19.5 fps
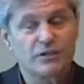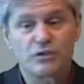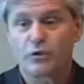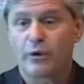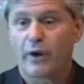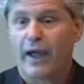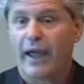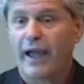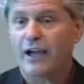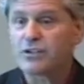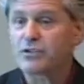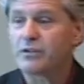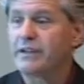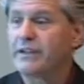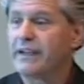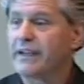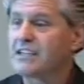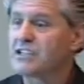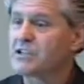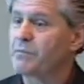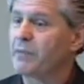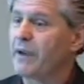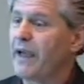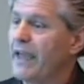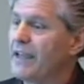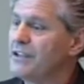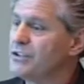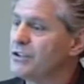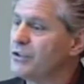to actually
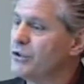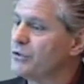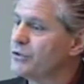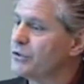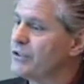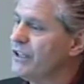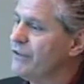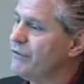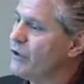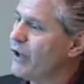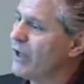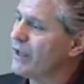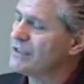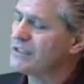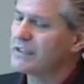explain to you, to give you